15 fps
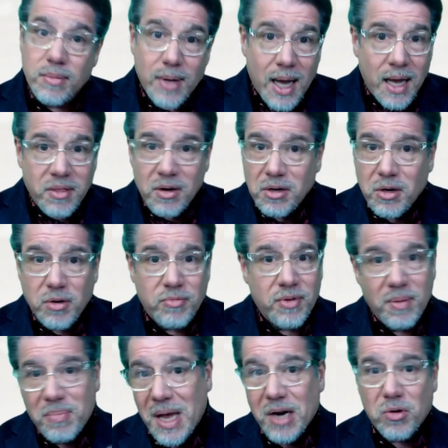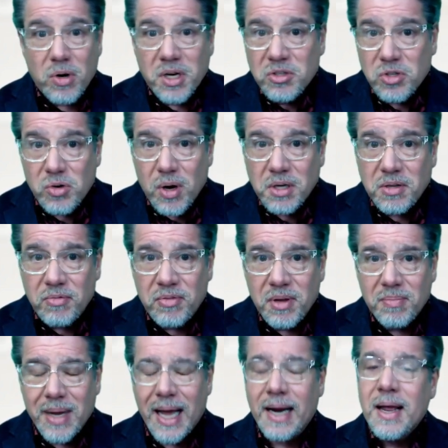either good feedback or constructive
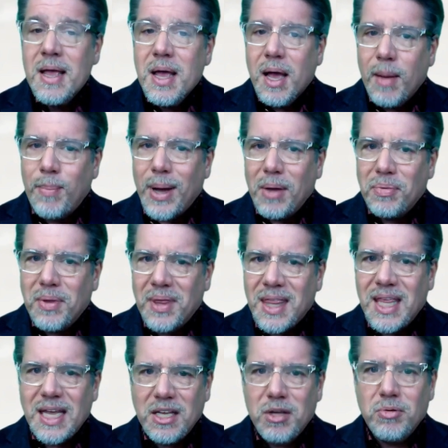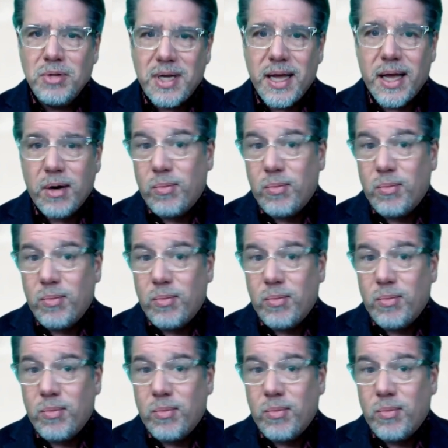feedback about the thing you did,